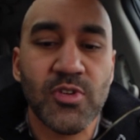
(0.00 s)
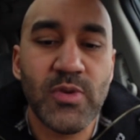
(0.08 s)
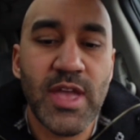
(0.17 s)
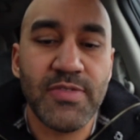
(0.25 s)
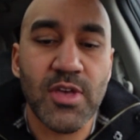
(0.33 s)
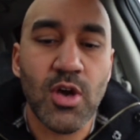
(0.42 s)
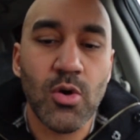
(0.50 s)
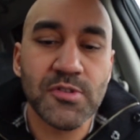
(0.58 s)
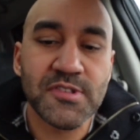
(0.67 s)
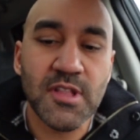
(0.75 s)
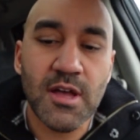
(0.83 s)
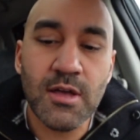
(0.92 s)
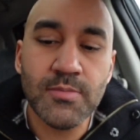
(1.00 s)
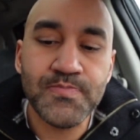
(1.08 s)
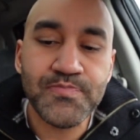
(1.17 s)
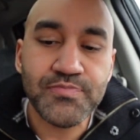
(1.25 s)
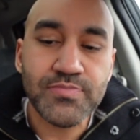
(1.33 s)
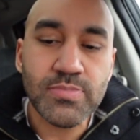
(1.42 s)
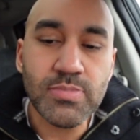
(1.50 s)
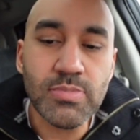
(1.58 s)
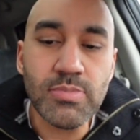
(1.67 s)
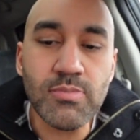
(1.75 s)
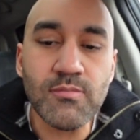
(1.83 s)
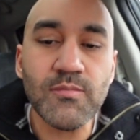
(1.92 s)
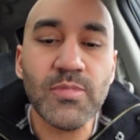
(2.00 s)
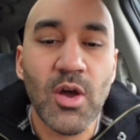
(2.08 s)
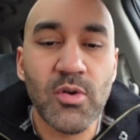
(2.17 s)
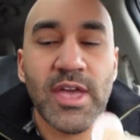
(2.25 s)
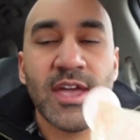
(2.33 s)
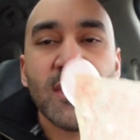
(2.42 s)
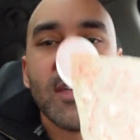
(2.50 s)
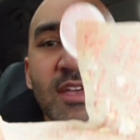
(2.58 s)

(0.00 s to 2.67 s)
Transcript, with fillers: we have the coleslaw, okay?